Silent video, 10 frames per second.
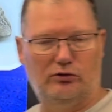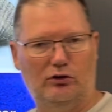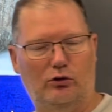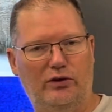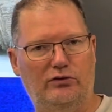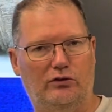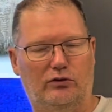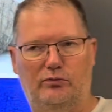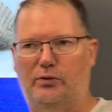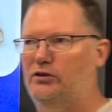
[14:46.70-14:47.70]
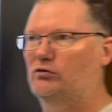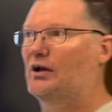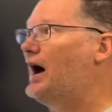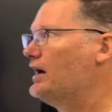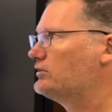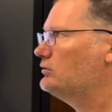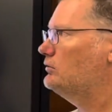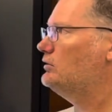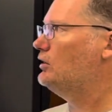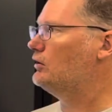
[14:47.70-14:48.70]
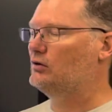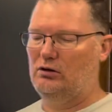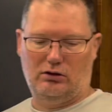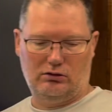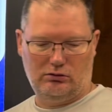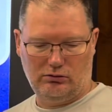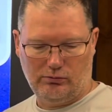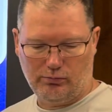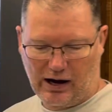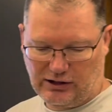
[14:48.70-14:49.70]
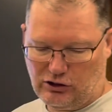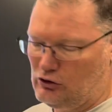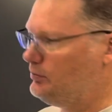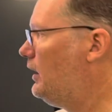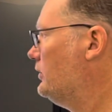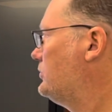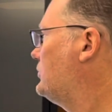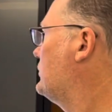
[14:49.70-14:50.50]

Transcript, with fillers: little oysters, but they're not. They're brachiopods.